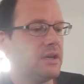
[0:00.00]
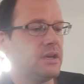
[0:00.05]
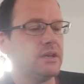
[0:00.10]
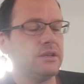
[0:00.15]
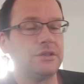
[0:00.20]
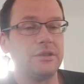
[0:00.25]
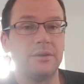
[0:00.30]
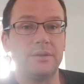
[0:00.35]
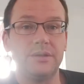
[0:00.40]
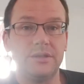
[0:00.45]

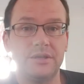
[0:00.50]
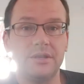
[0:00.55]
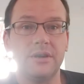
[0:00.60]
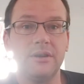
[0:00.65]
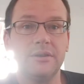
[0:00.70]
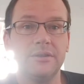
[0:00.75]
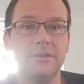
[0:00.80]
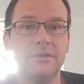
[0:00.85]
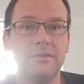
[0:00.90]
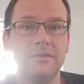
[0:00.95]
so it
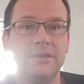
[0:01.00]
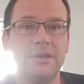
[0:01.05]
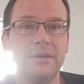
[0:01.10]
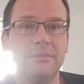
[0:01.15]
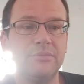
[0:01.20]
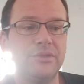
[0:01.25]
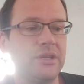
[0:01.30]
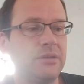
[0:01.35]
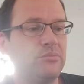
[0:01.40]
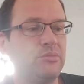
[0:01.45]
starts at the
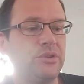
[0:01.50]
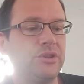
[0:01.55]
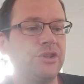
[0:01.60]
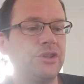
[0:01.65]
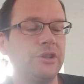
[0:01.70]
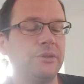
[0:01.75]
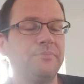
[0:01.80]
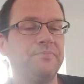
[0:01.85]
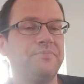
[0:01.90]
same temperature.